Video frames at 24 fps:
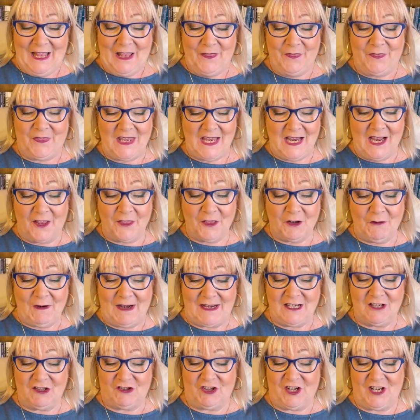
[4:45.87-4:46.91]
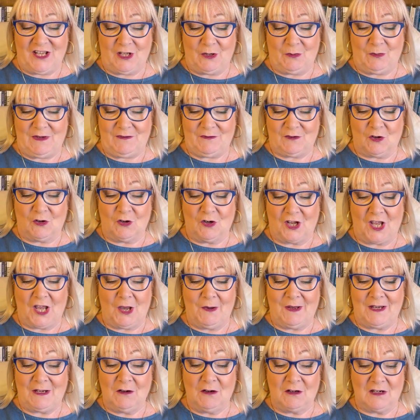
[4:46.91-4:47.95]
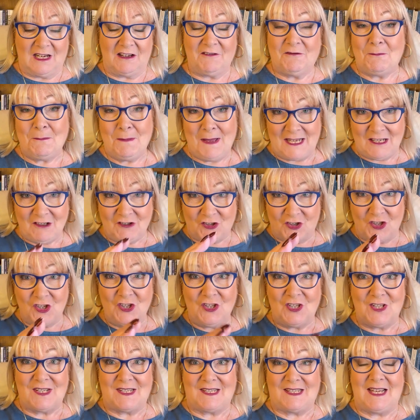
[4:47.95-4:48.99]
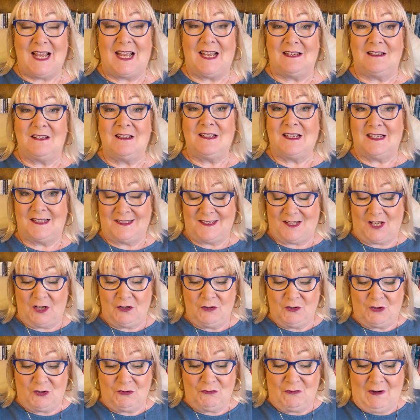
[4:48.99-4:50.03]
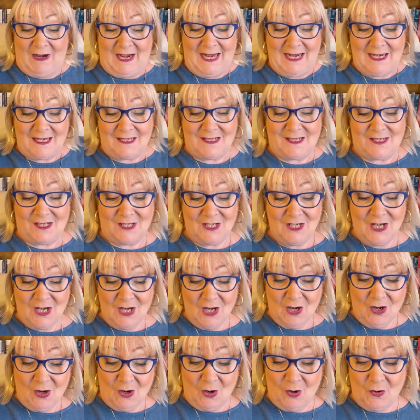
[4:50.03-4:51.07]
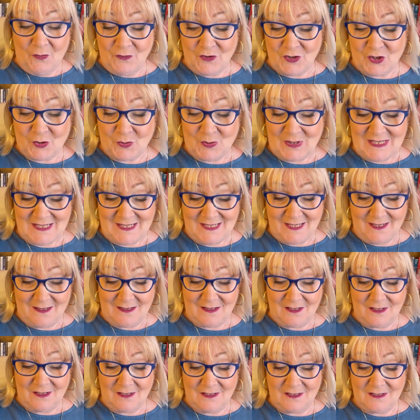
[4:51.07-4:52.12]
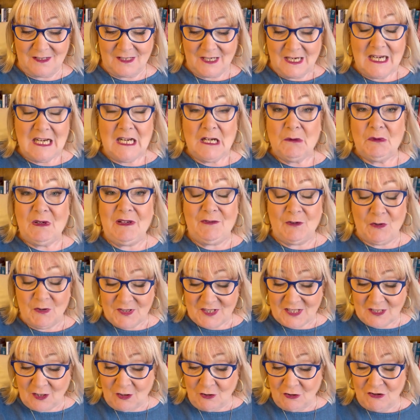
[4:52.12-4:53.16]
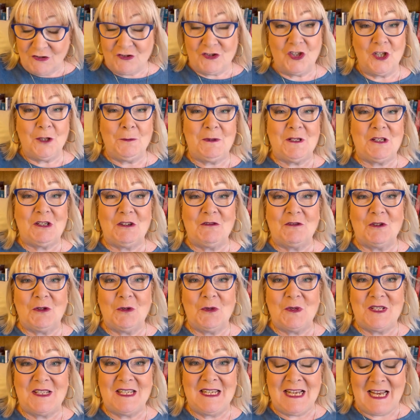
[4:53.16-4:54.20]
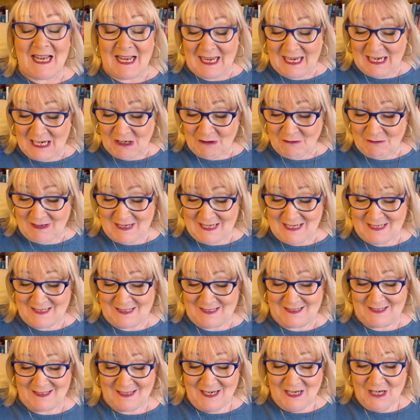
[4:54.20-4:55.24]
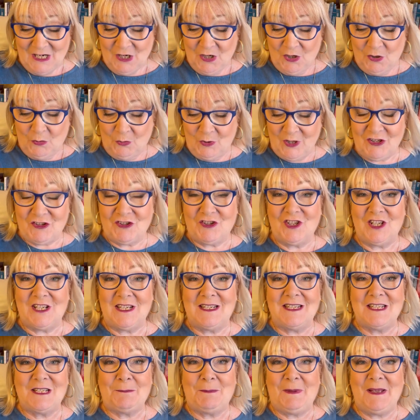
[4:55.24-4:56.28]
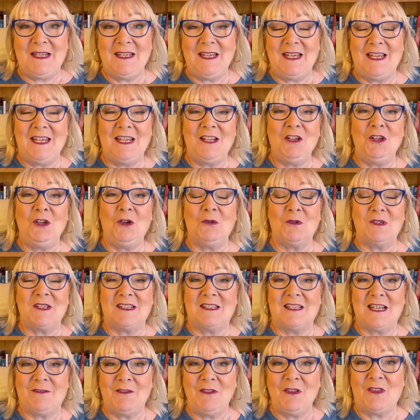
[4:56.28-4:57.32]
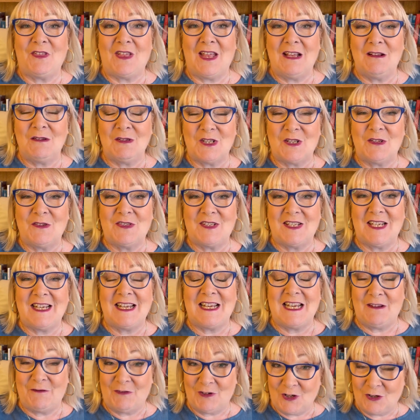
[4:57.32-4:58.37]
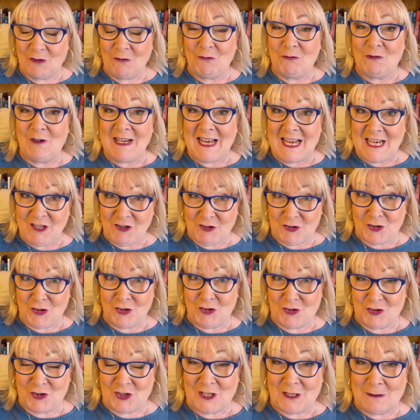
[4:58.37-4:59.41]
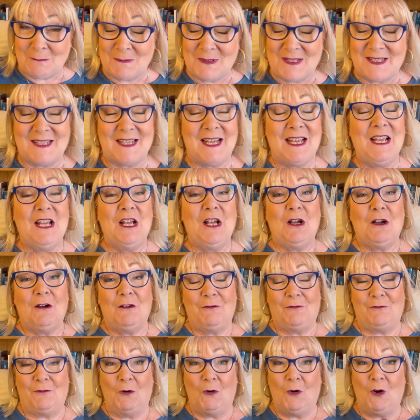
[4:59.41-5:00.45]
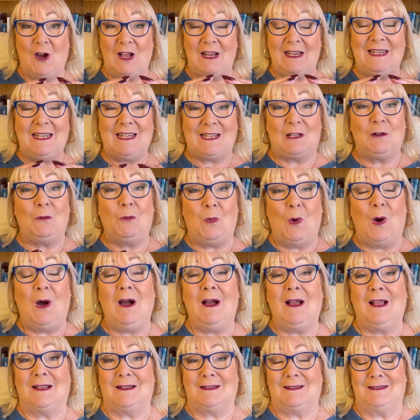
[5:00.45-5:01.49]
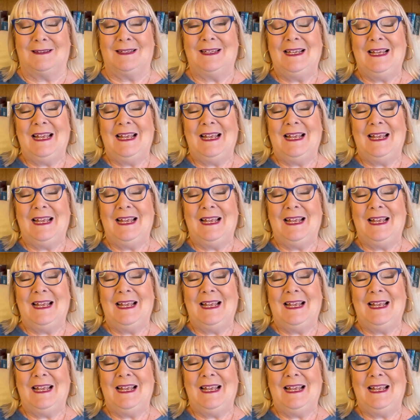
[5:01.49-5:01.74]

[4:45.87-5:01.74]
The other energy that we've got going on, I've mentioned that Saturn does go direct on the 23rd. We've also got Jupiter, of course, in Aries, which has been in your 7th house of significant relationships for a little while.